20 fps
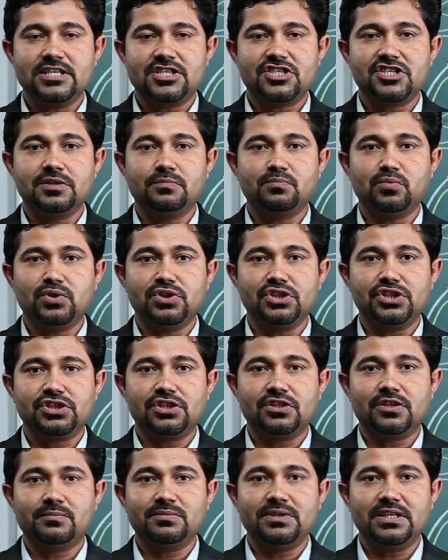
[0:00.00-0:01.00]
resting
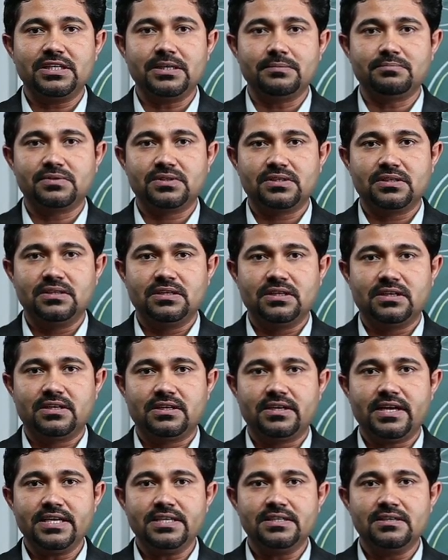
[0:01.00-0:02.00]
position of the ribs,
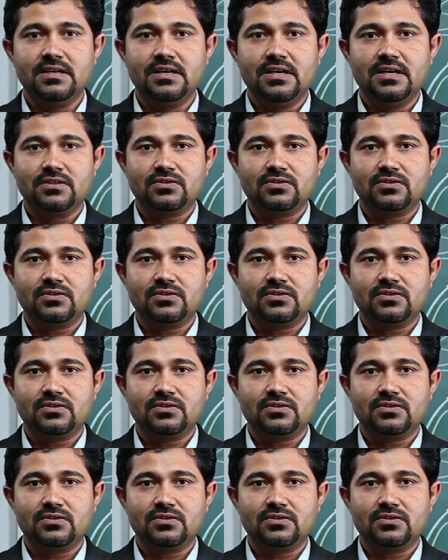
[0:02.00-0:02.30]
right?